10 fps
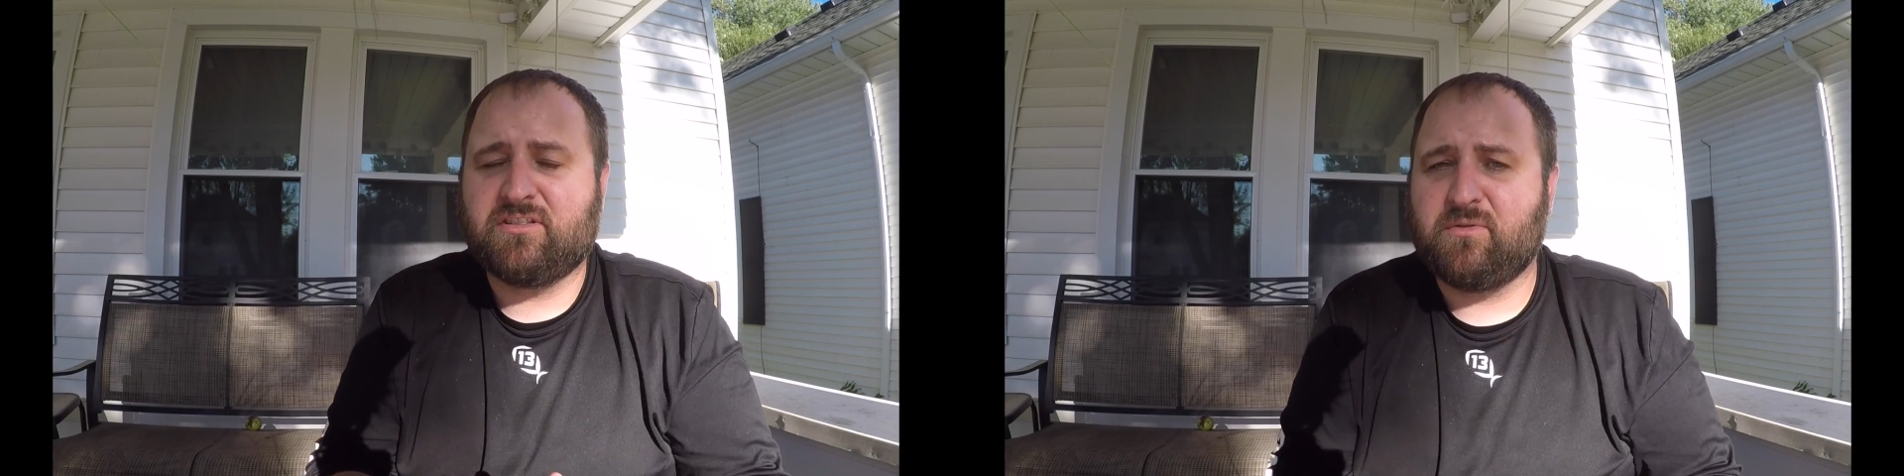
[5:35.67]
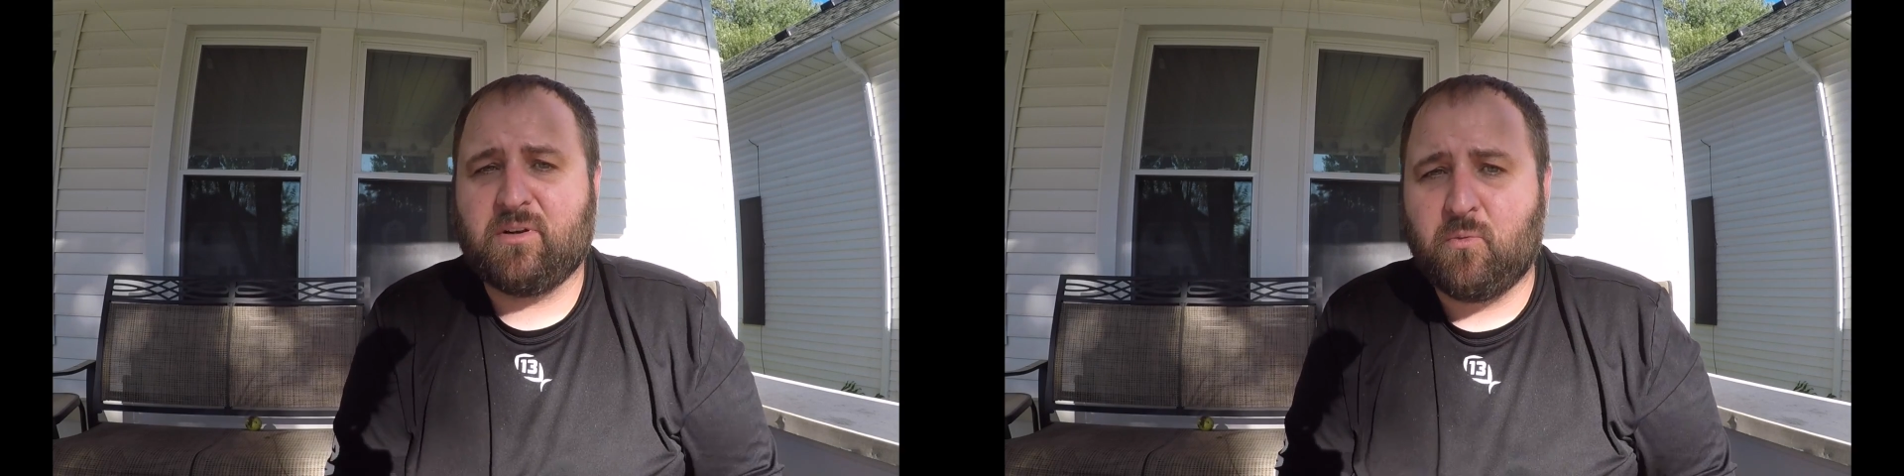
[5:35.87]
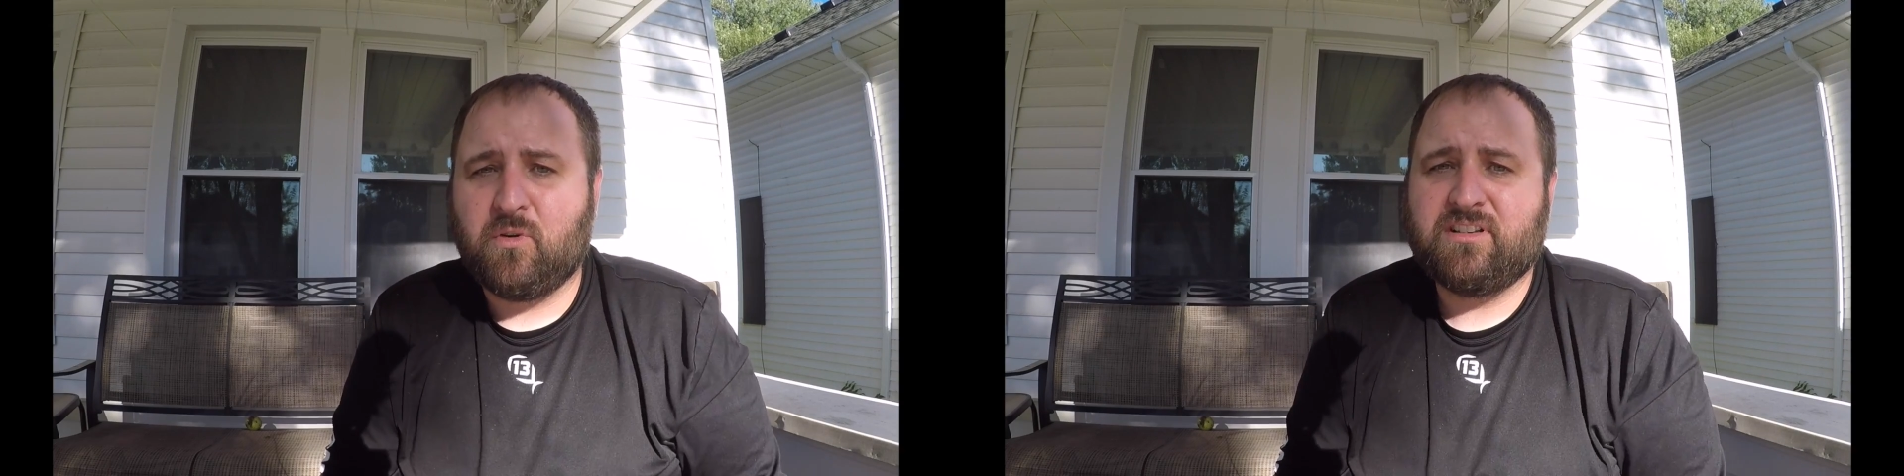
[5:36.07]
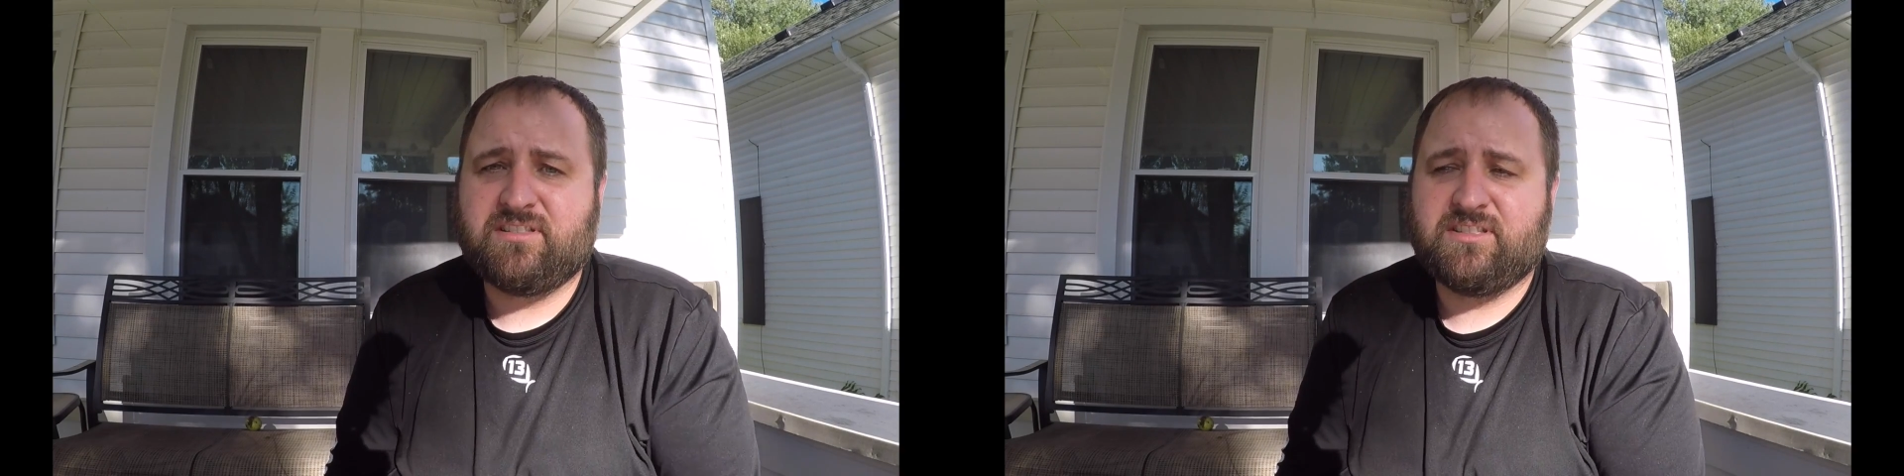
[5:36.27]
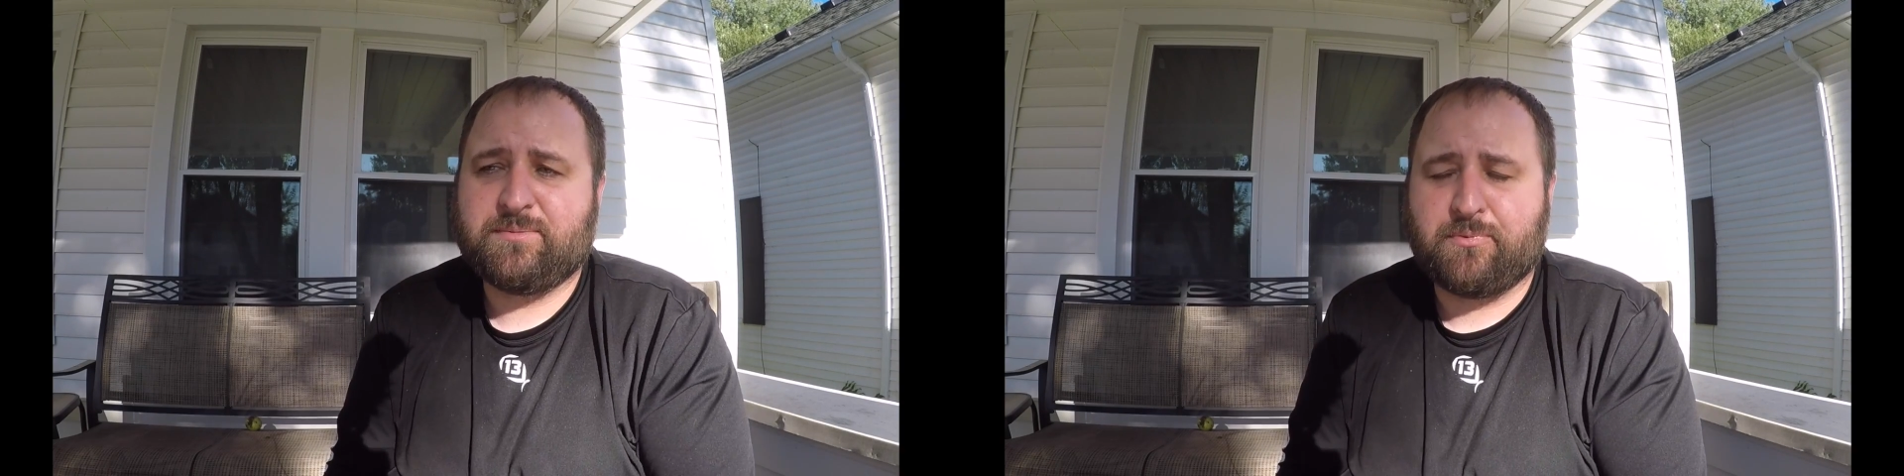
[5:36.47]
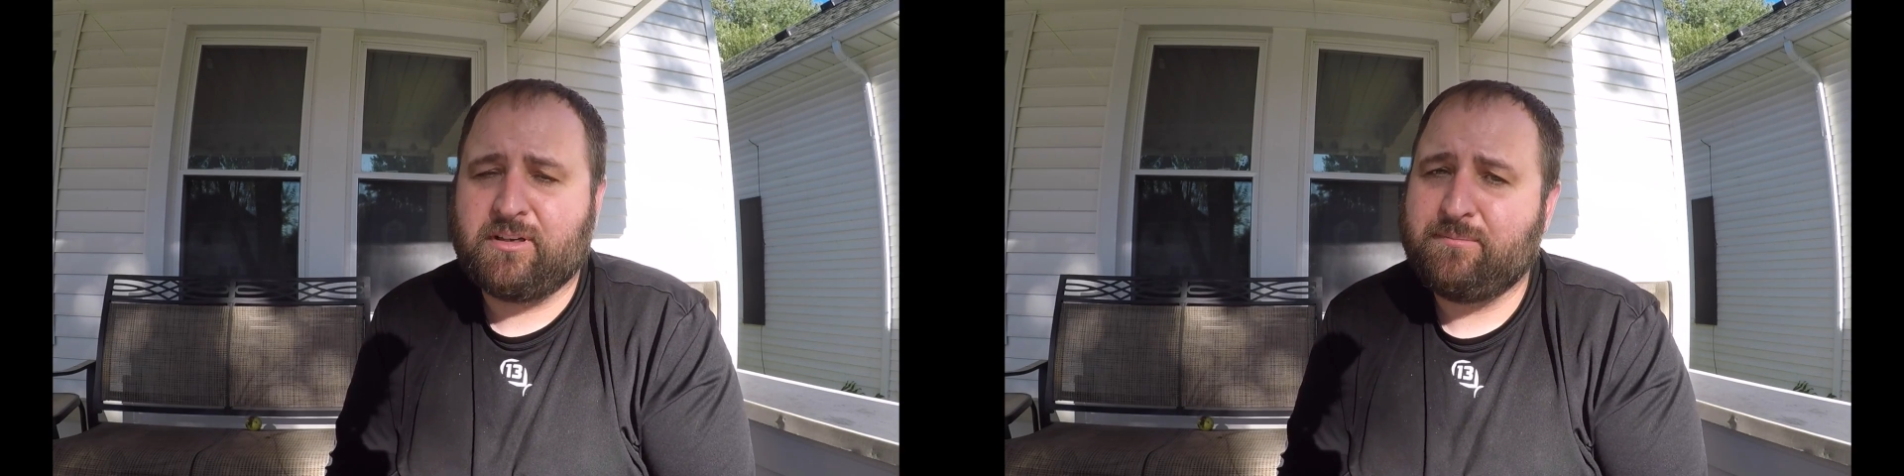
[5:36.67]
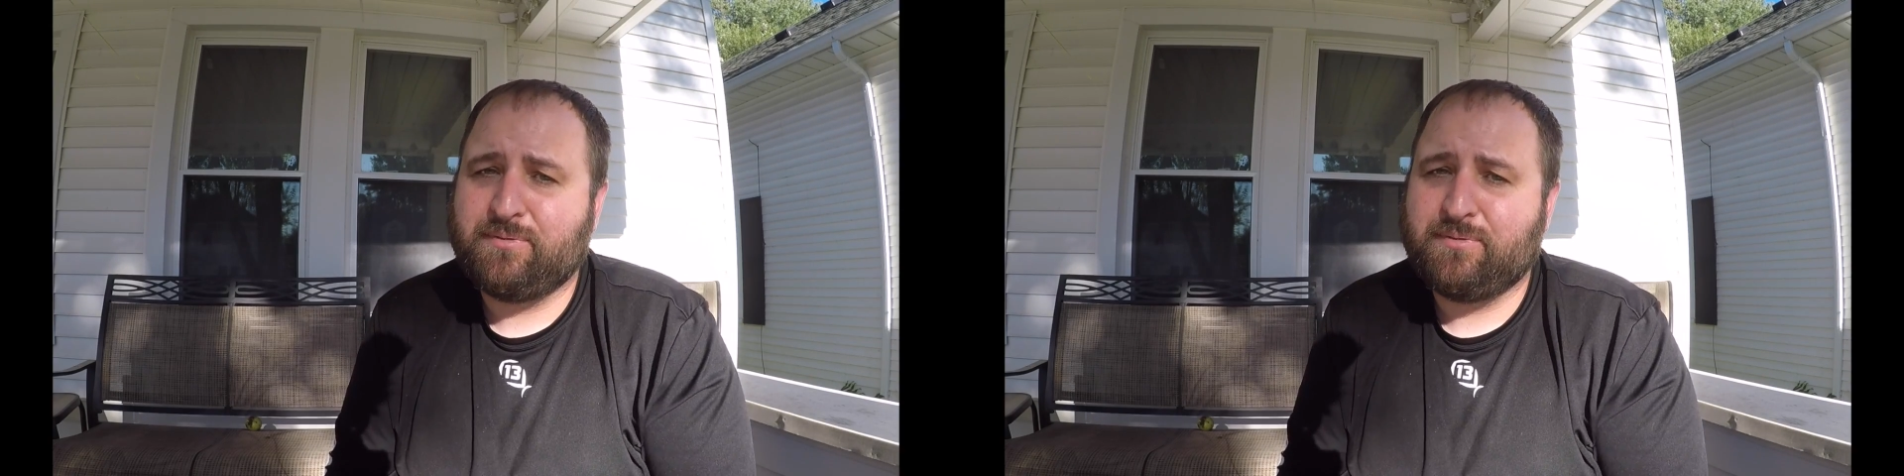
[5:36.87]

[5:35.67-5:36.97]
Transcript: as what it was this spring,